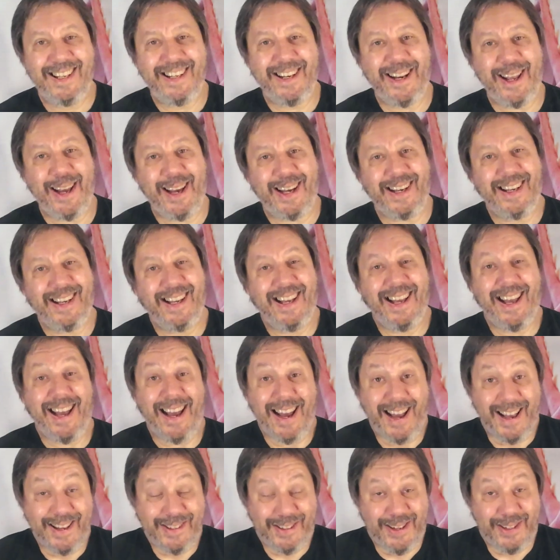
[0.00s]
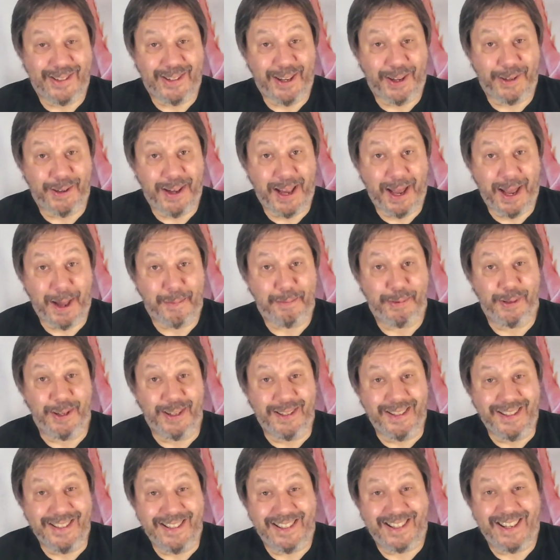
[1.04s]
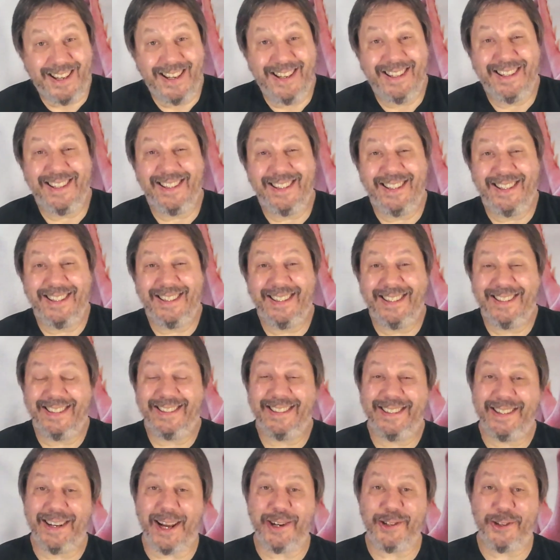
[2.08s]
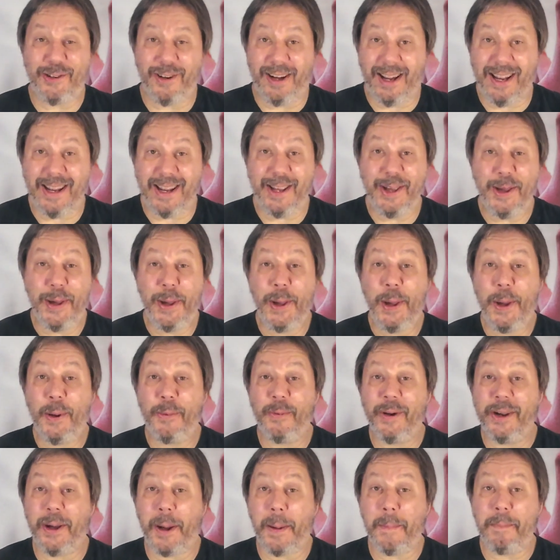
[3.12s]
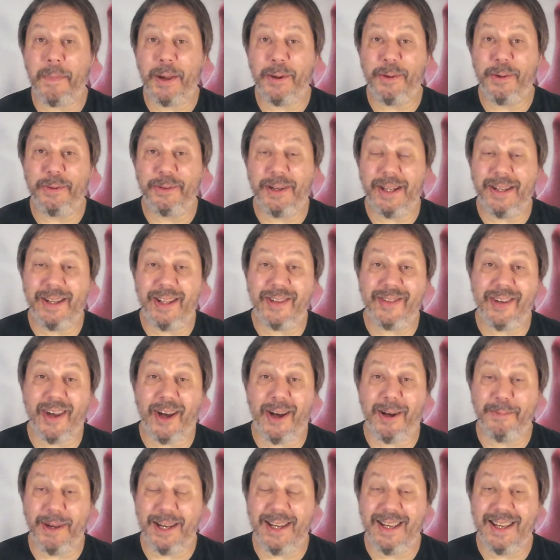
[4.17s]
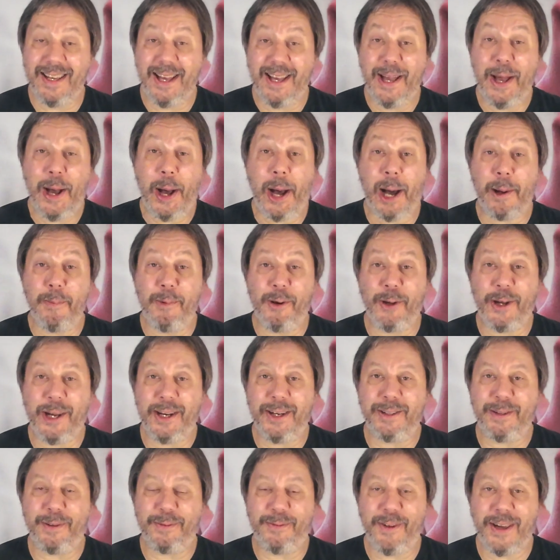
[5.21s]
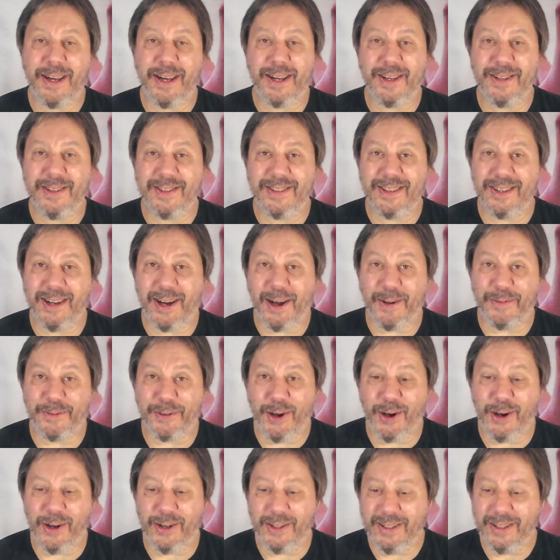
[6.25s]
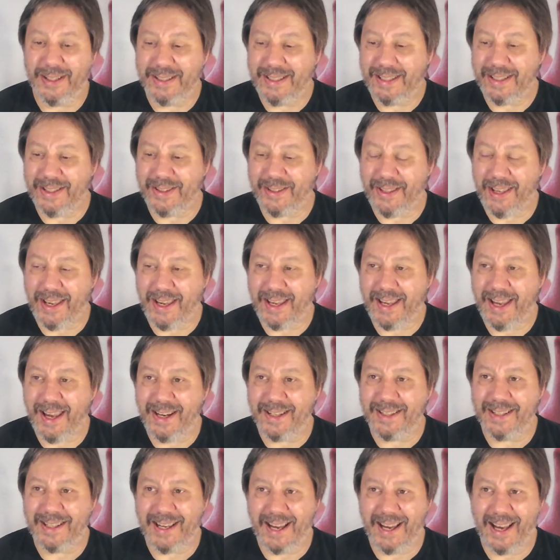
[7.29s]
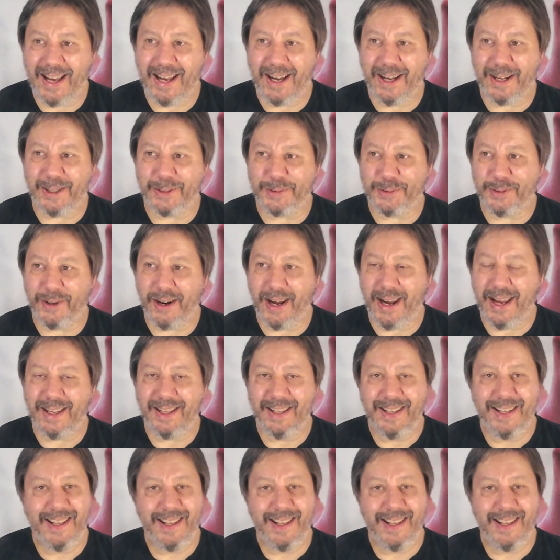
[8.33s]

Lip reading: Now, as it so happens, naturally, when I'm building this army, I'm looking at the figures I've got and thinking, right,